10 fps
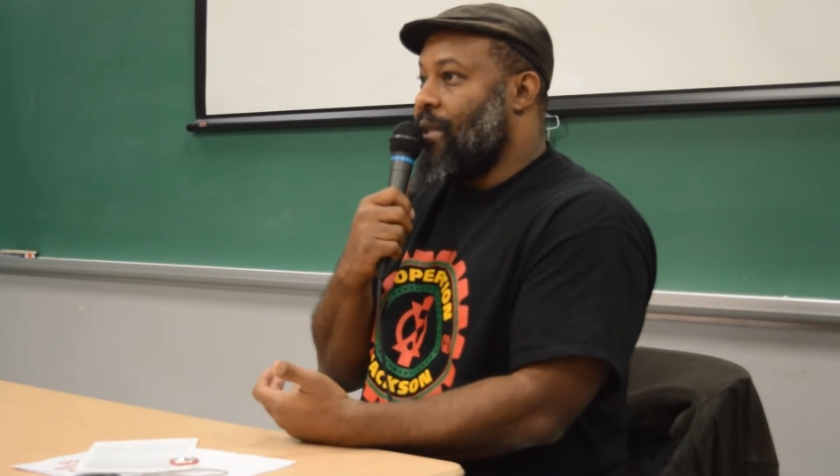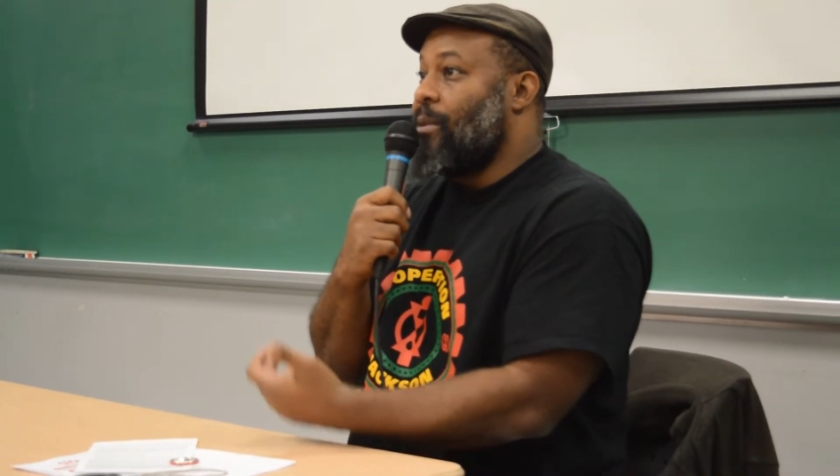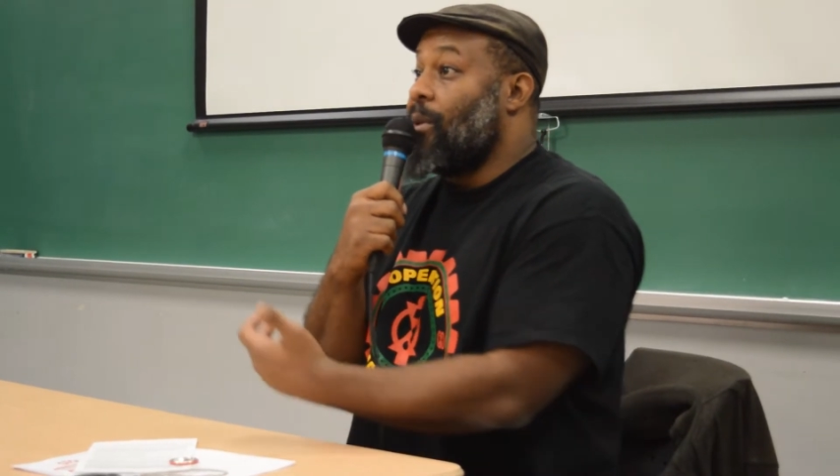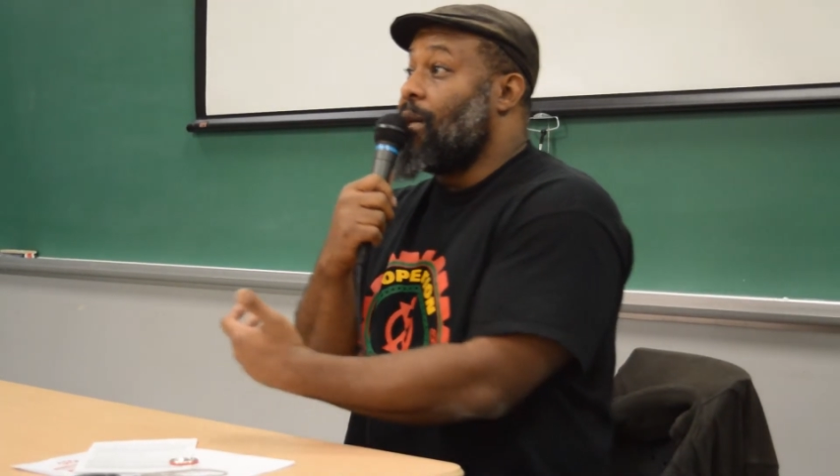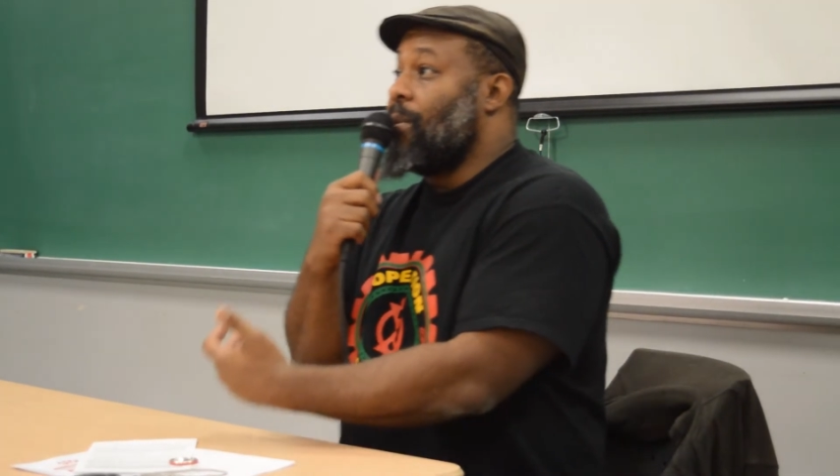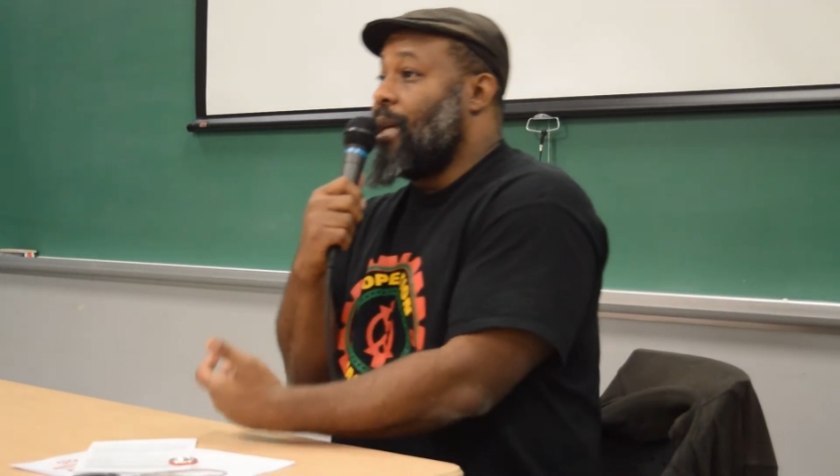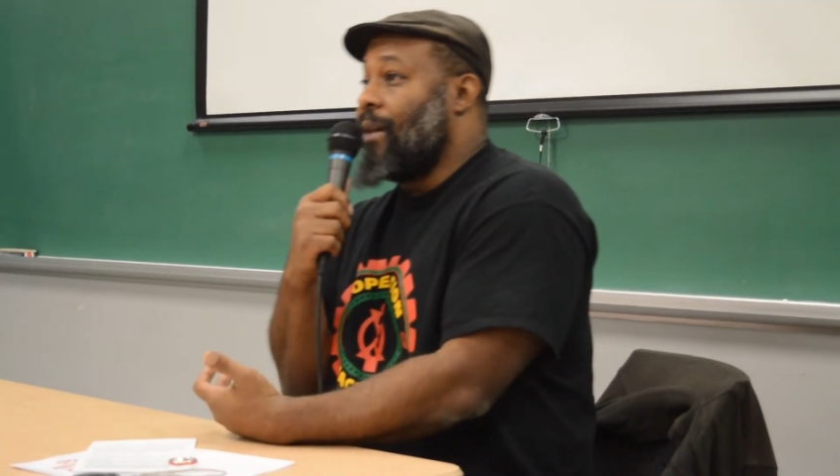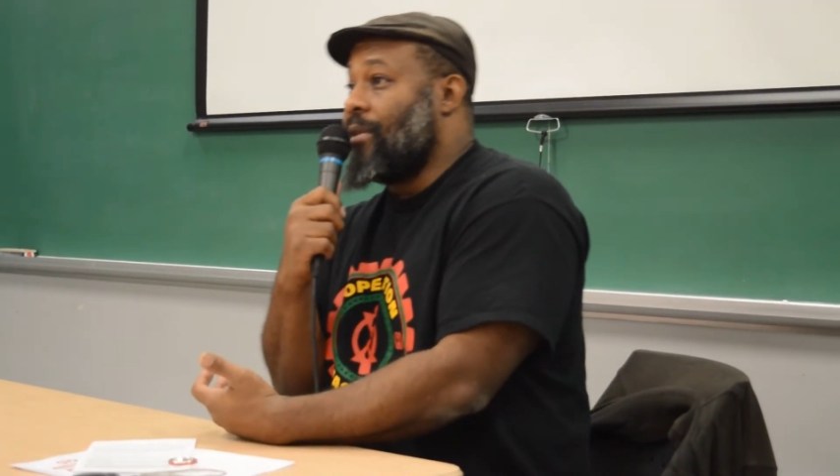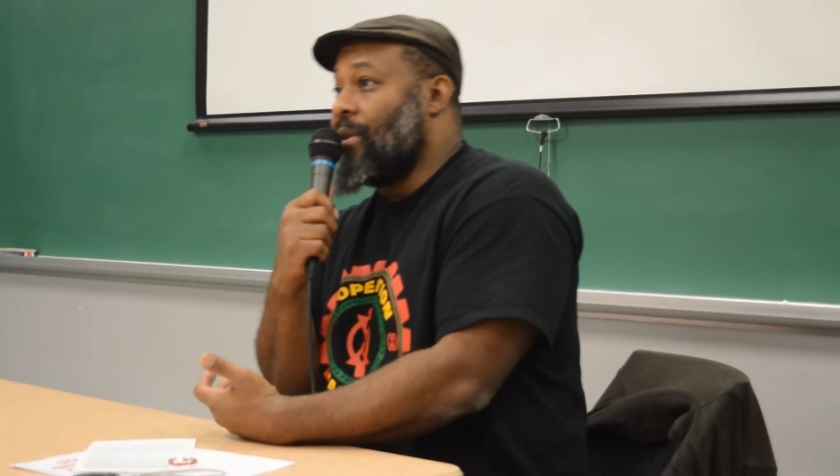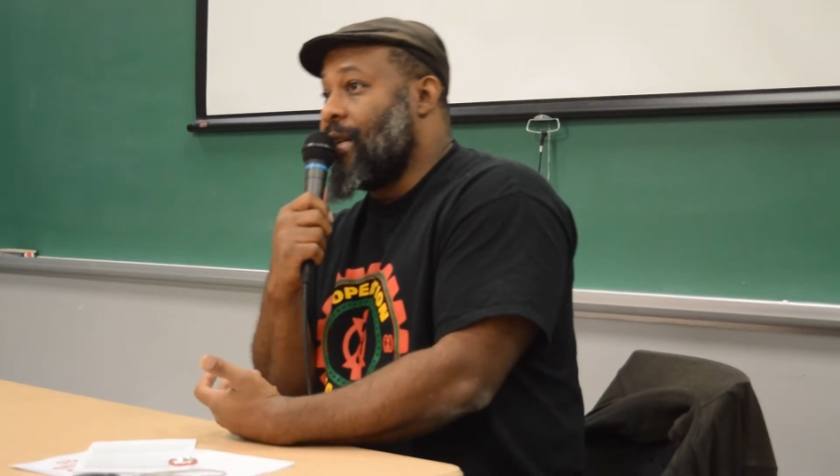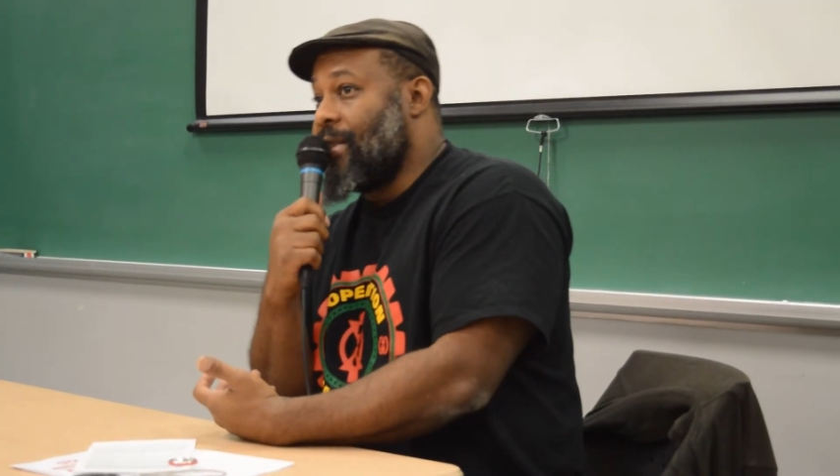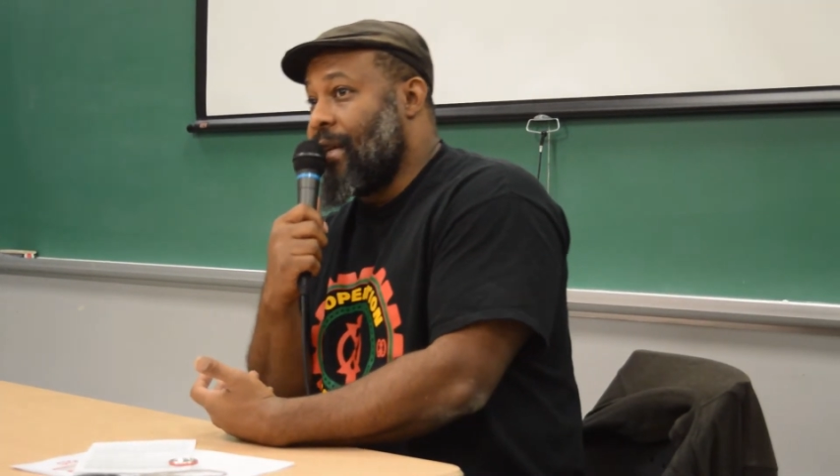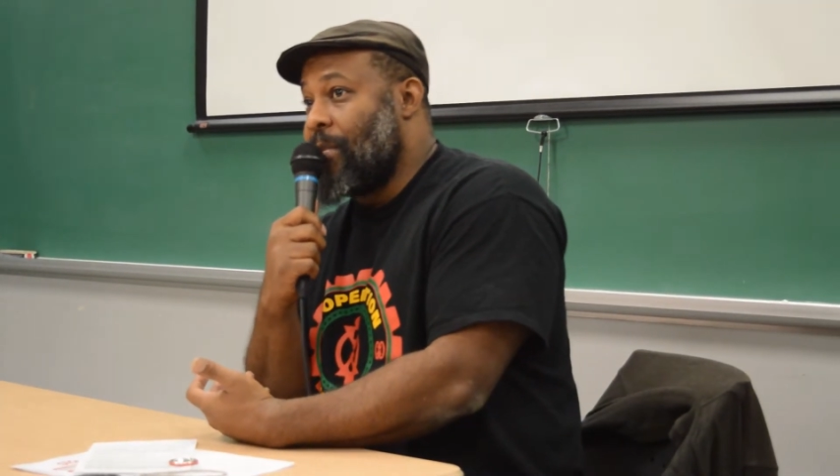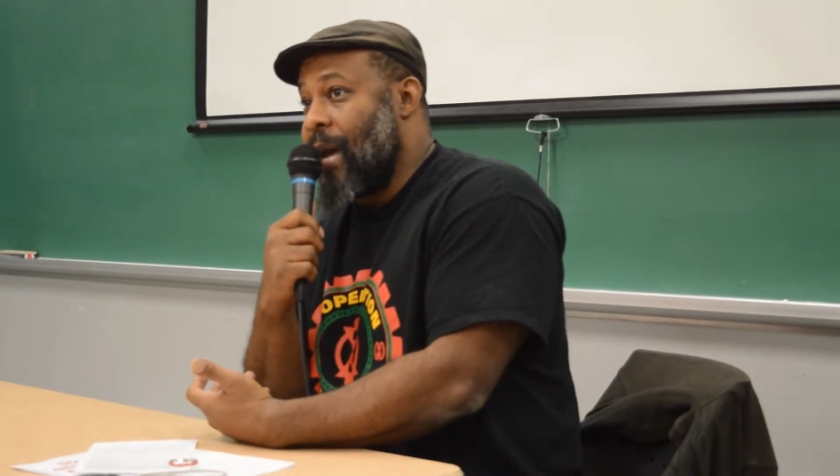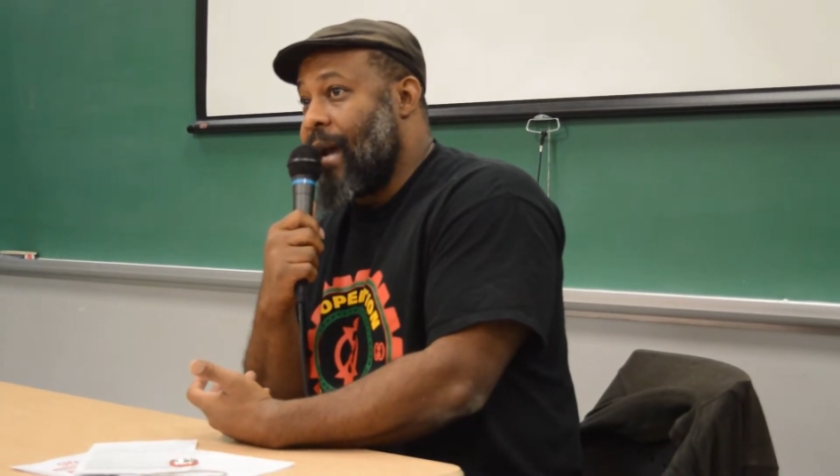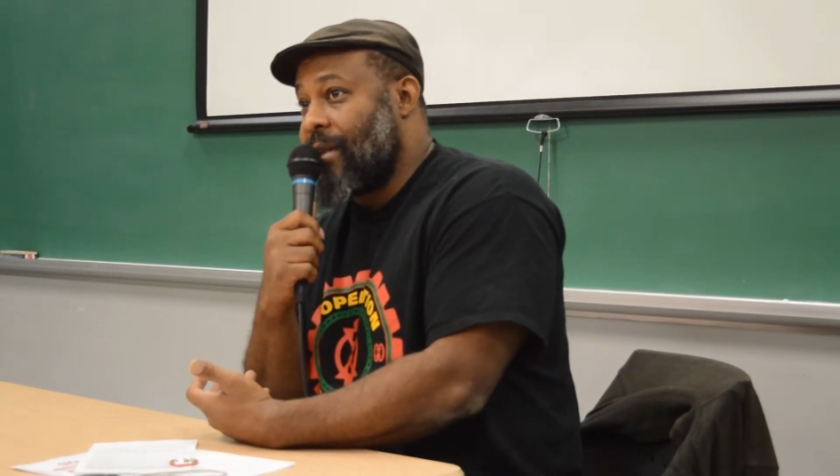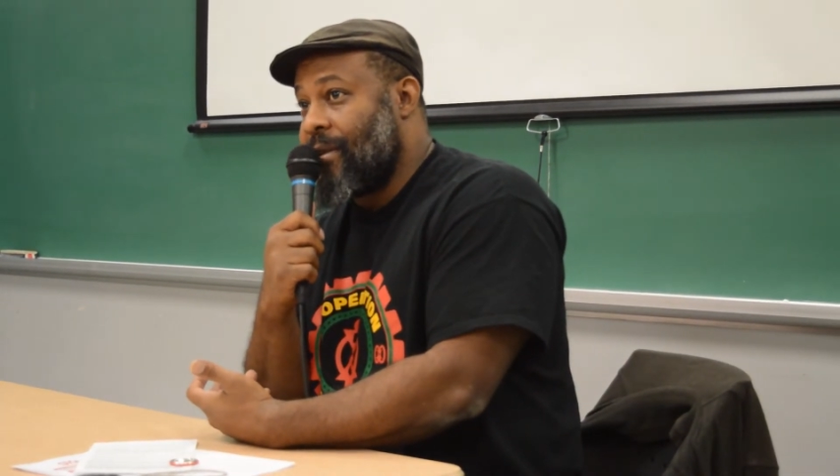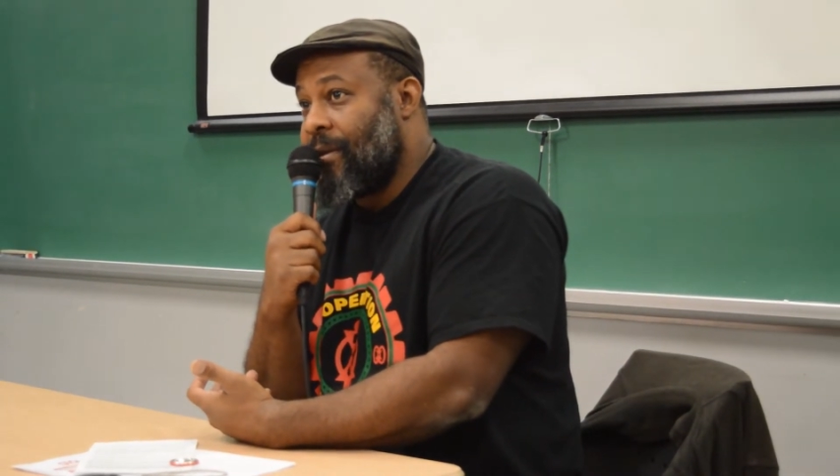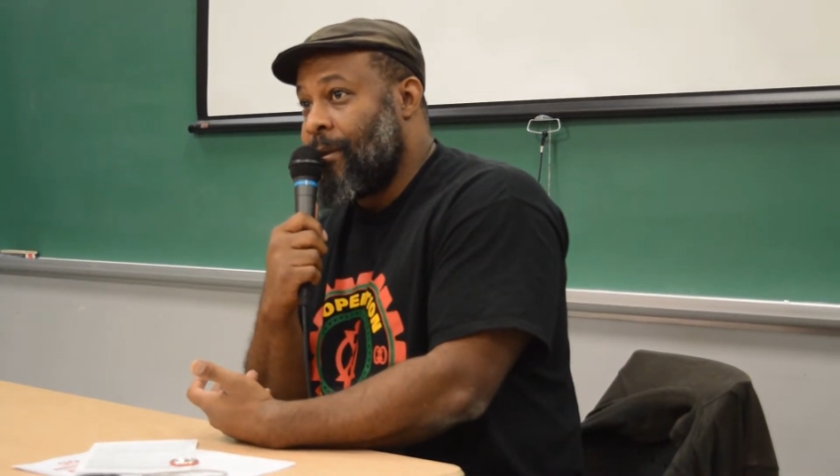and where could we have the greatest impact?